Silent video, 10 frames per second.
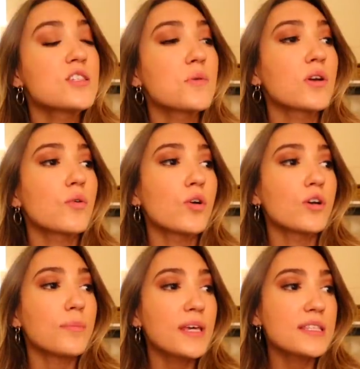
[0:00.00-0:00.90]
So we're gonna
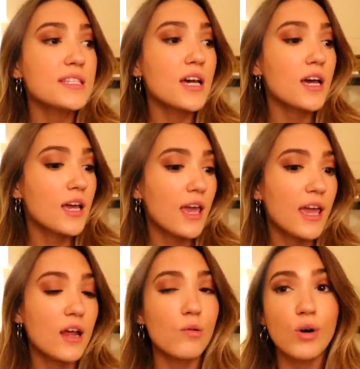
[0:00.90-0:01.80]
order a pizza
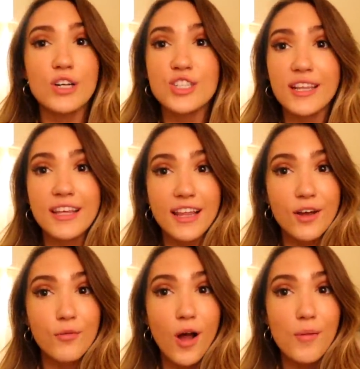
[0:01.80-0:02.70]
and watch, I think,
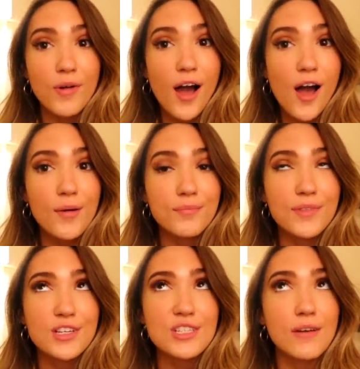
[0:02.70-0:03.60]
like a rom-com
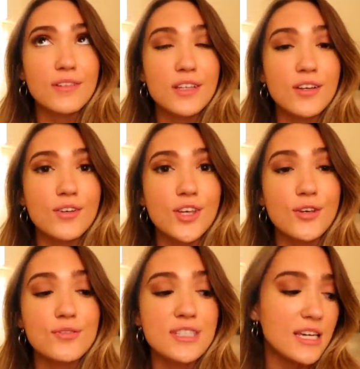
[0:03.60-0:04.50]
and just have a little
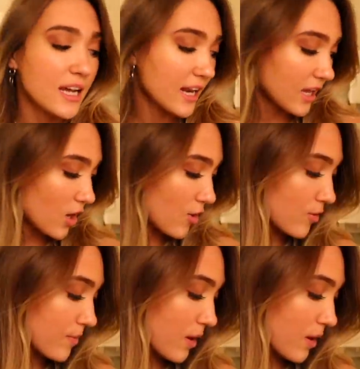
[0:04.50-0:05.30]
cute date night at home.